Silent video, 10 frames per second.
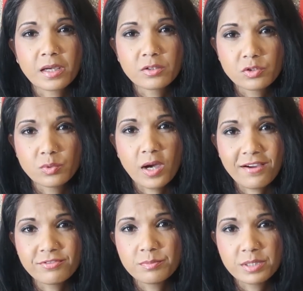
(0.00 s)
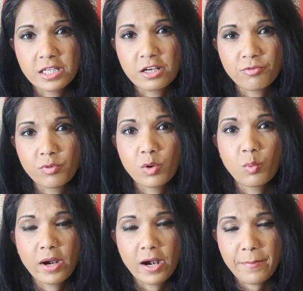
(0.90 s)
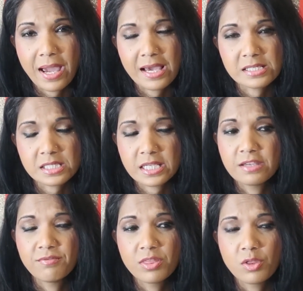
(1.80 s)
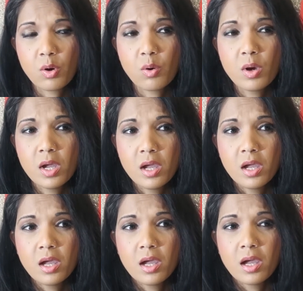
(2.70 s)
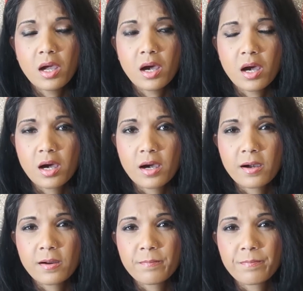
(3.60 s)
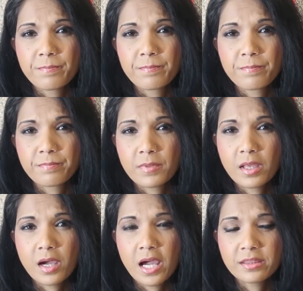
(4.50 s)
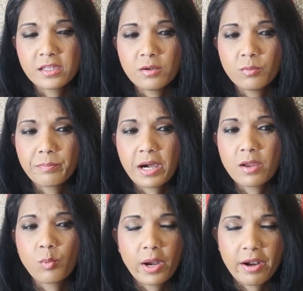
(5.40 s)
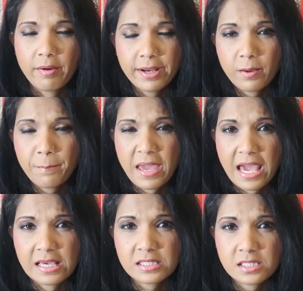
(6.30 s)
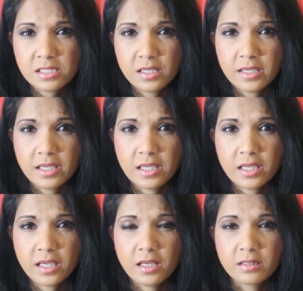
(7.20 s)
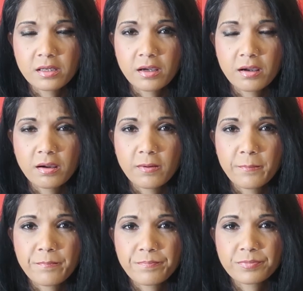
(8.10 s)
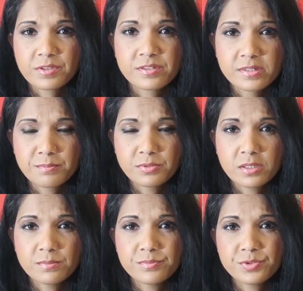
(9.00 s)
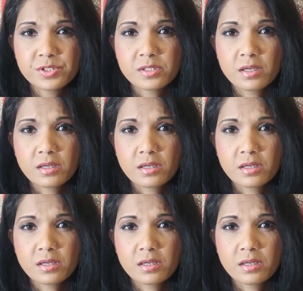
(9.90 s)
you have to be careful, wear a mask, even though I think by wearing a mask, the symptoms